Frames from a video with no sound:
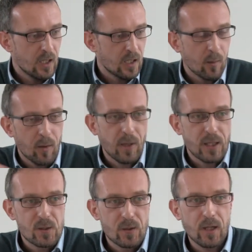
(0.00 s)
Coming
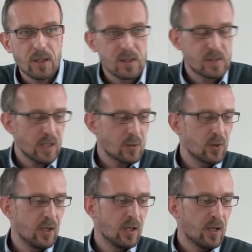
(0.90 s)
back to the 19th
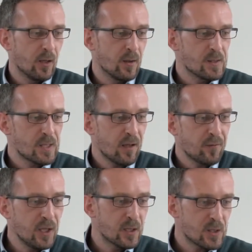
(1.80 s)
century
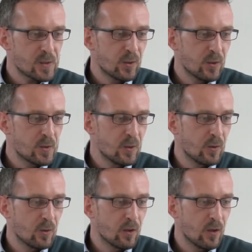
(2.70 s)
Salafiyya, just to
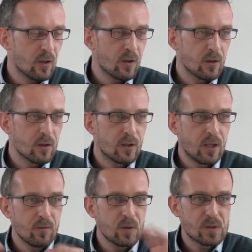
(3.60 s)

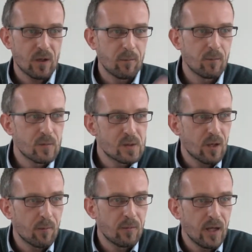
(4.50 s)
give you some
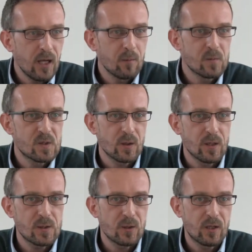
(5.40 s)
names so
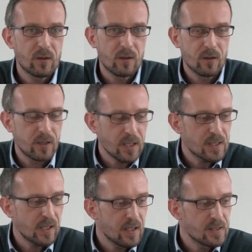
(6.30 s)
that you
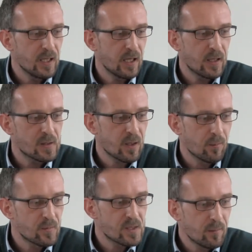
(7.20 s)
get an idea, and
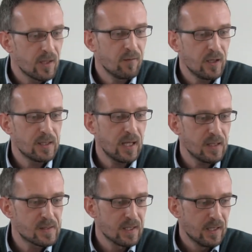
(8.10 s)
some living
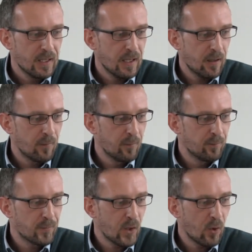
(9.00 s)
dates
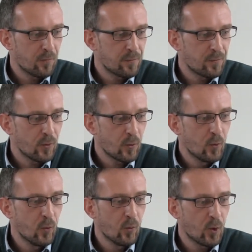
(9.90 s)
of
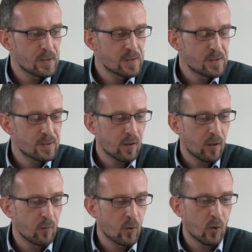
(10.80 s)
who was
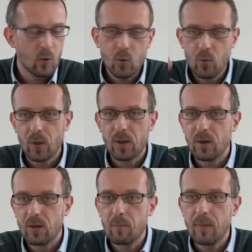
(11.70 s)
or who were
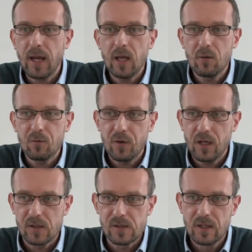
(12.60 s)
the main
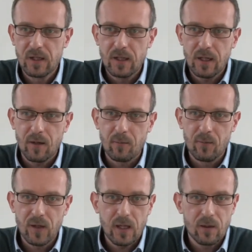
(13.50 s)
figures
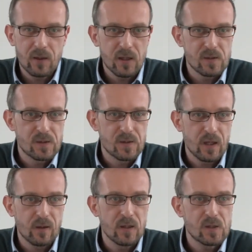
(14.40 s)
in
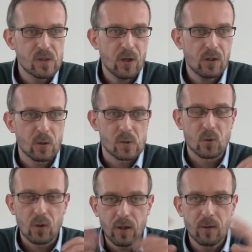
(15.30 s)
these circles,
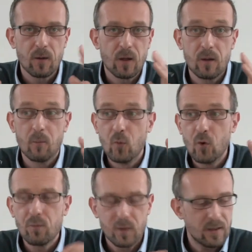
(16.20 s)
or in the
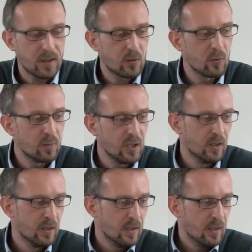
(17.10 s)
movement that could
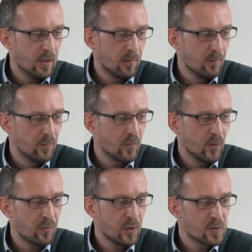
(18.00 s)
be
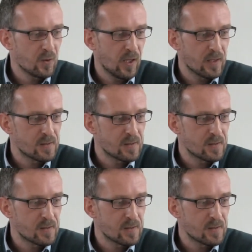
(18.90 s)
referred to